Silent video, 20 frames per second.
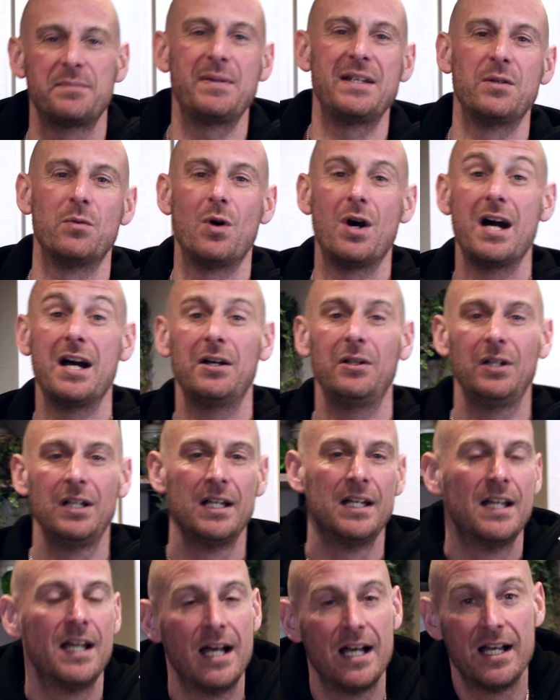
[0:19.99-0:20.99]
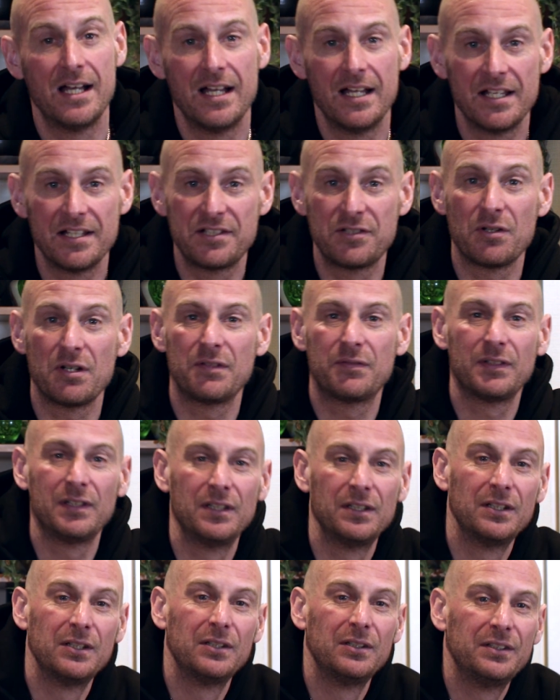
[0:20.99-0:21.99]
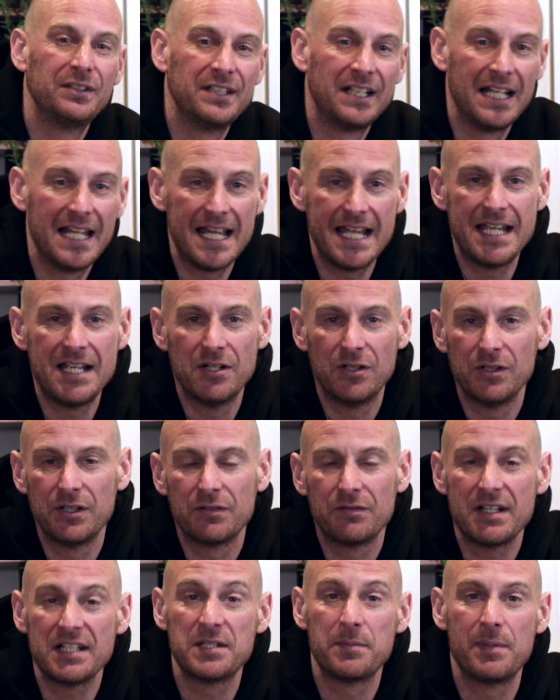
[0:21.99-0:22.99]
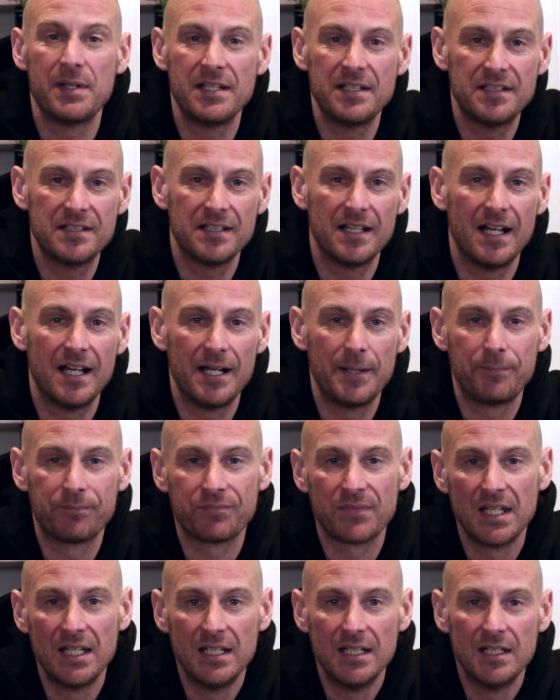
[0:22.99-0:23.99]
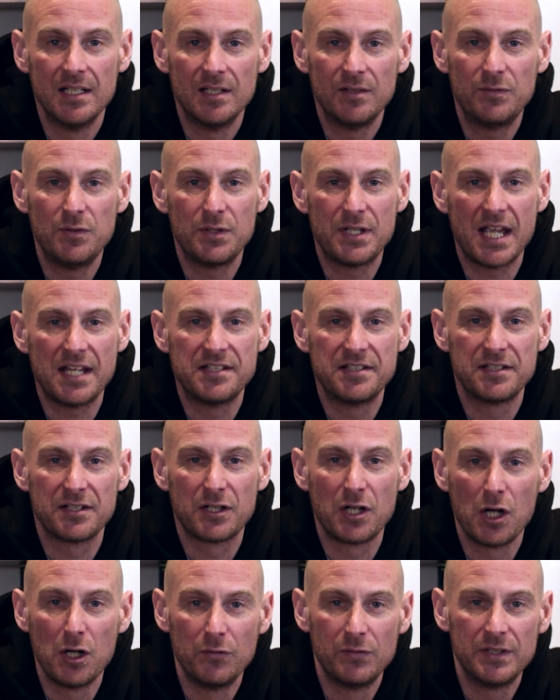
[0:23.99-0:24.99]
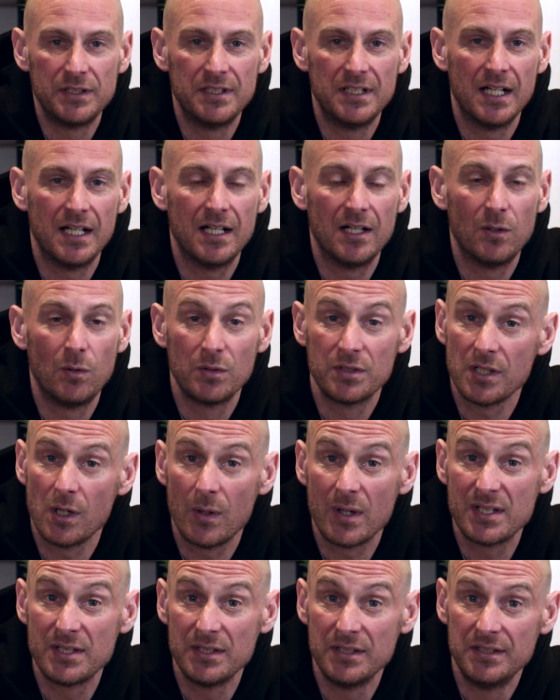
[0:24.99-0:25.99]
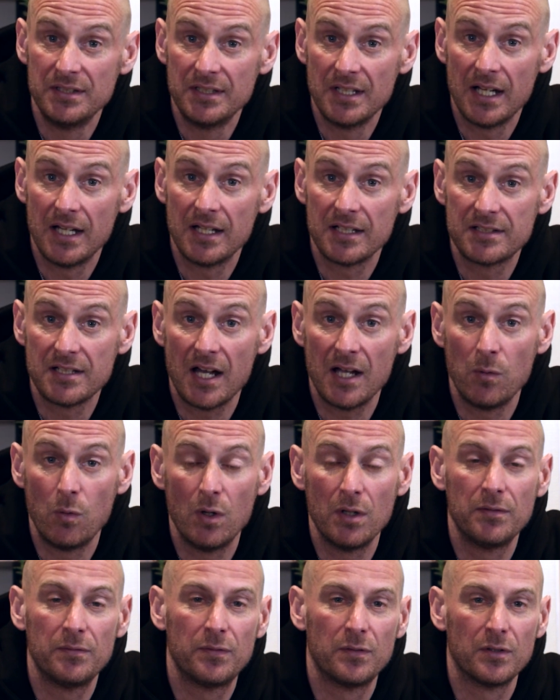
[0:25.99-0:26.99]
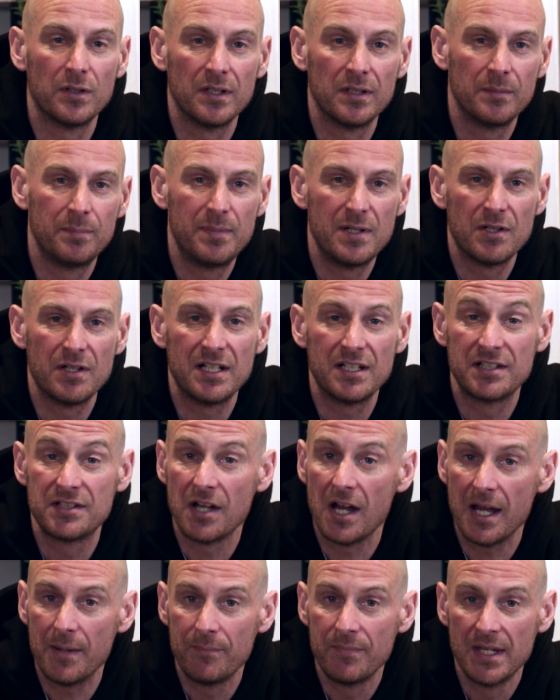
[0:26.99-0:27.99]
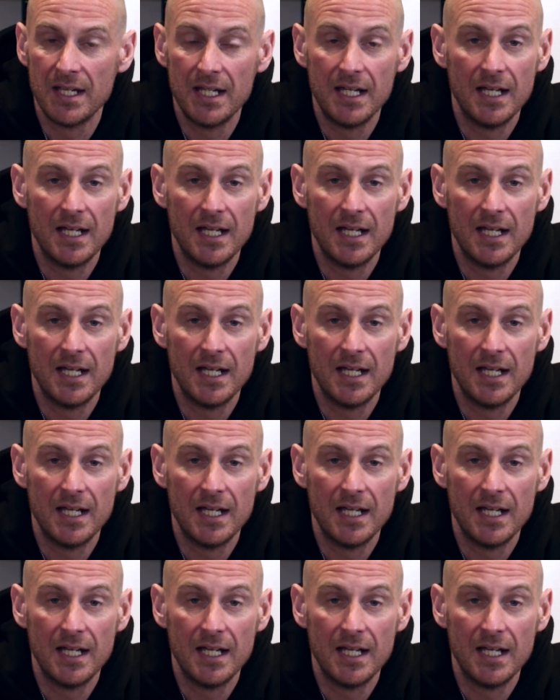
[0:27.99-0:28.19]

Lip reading: been a while. Sorry for the little delay on the recipes. A few cases of COVID. Also, I was in Taiwan for a period of time,